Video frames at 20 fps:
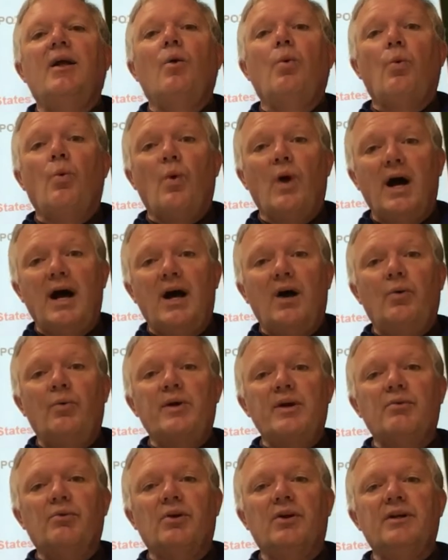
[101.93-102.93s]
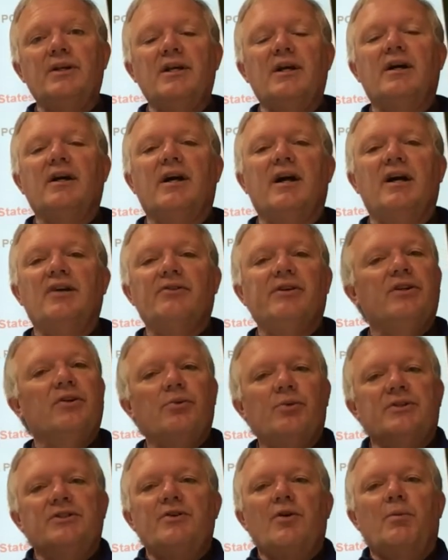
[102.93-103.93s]
while we were a young country, there
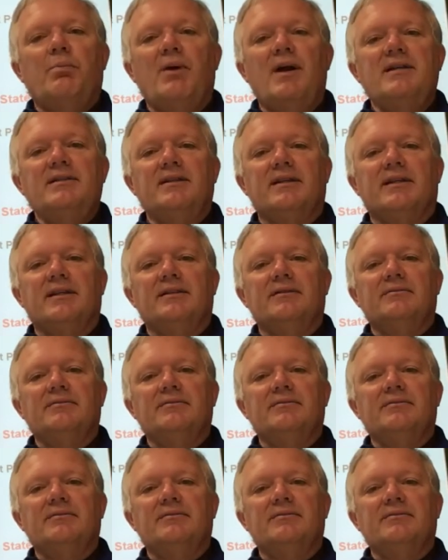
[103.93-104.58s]
was no president.